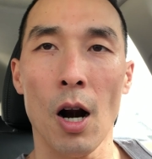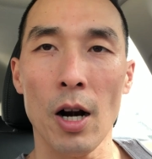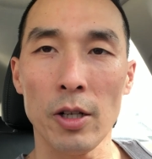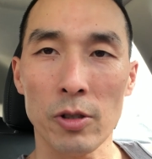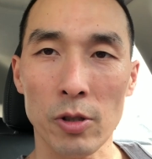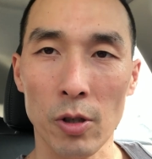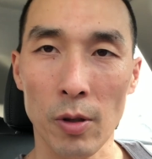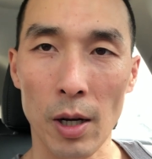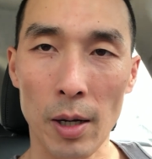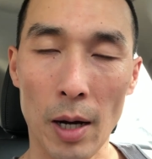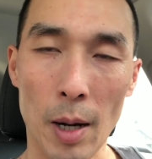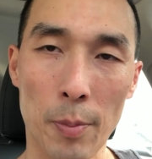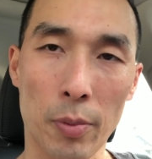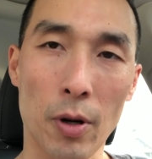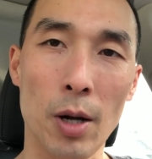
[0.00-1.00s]
right, so I,
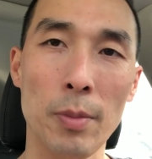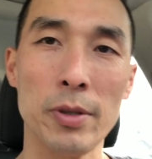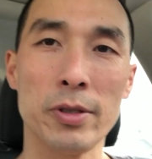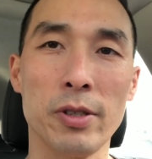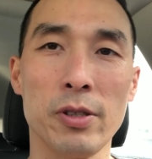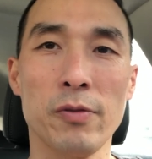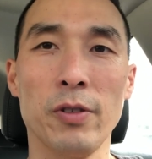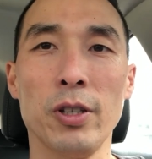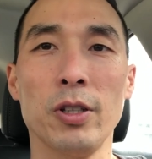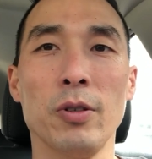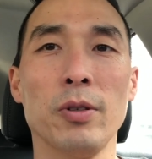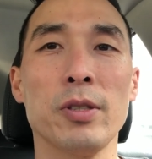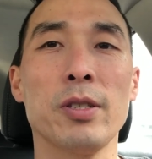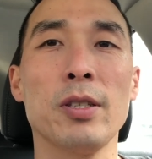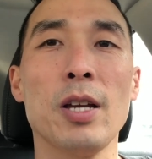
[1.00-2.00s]
I, promise this video
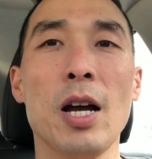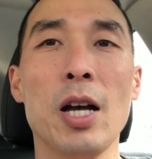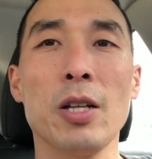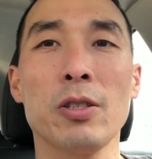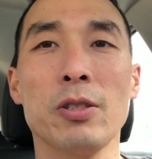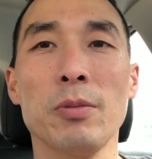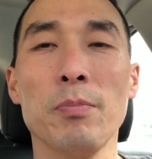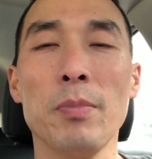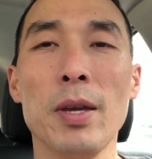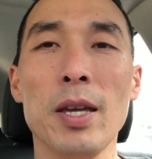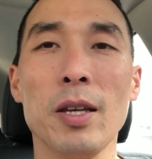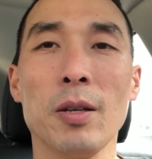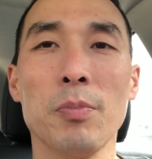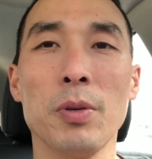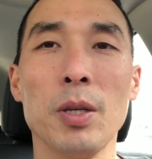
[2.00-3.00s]
is not to
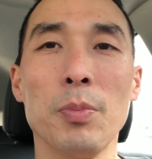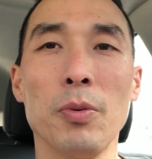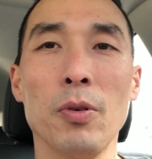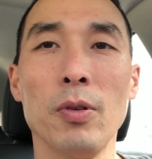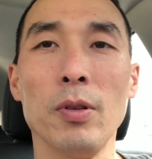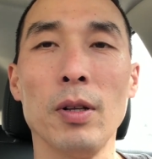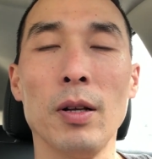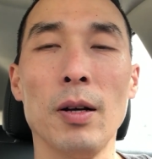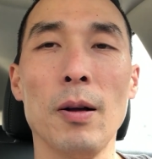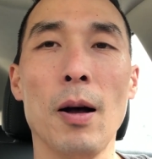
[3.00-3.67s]
make people